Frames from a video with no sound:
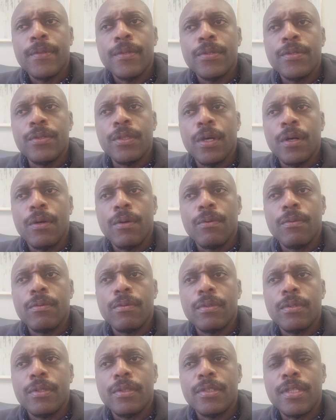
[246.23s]
You know,
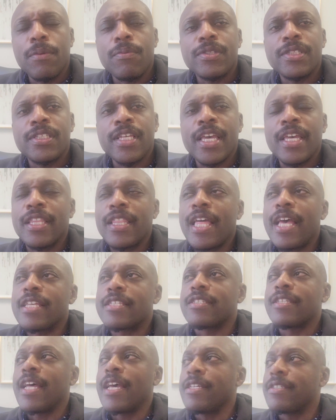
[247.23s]
they were saying
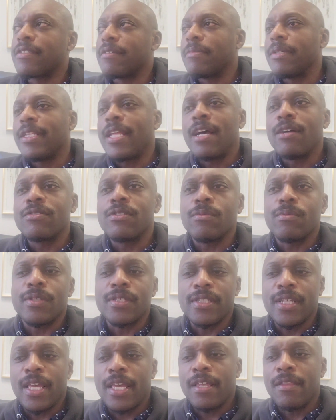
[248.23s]
last night, some announcers
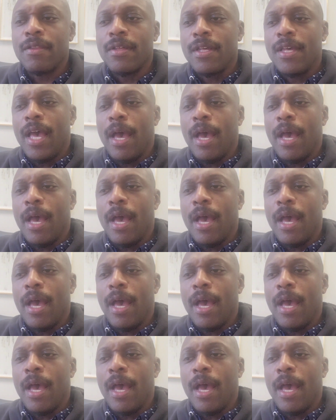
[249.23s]
were saying,